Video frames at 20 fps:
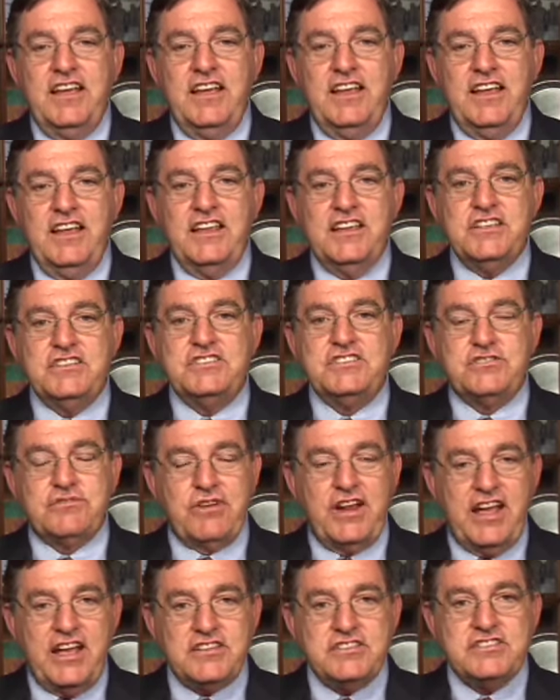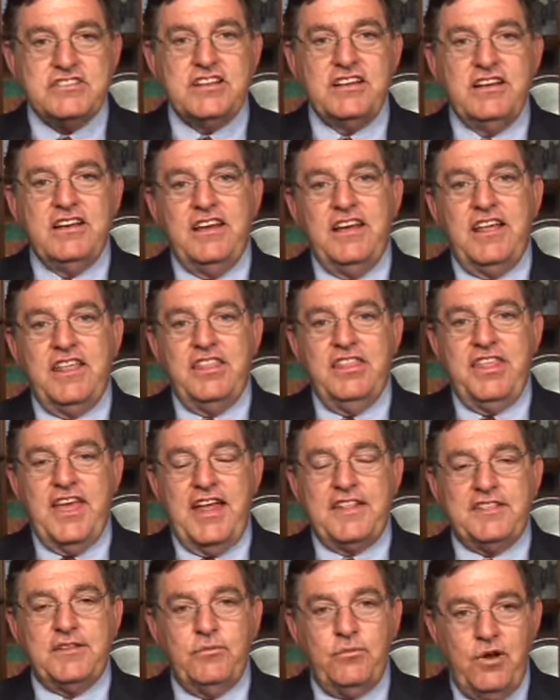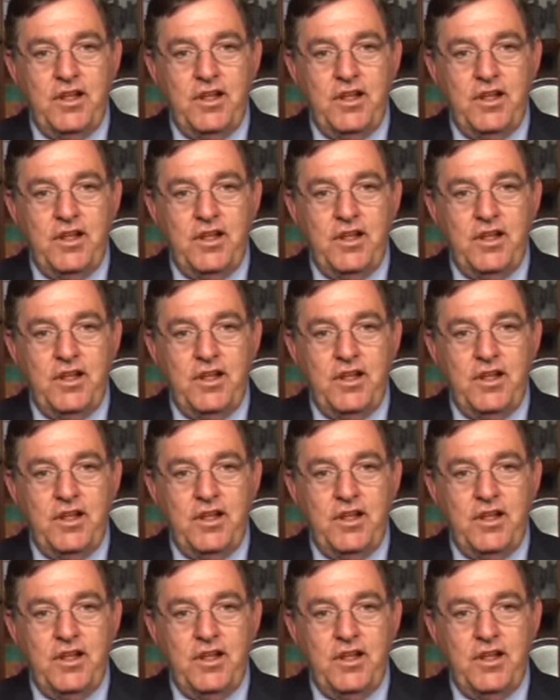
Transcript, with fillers: He stressed that the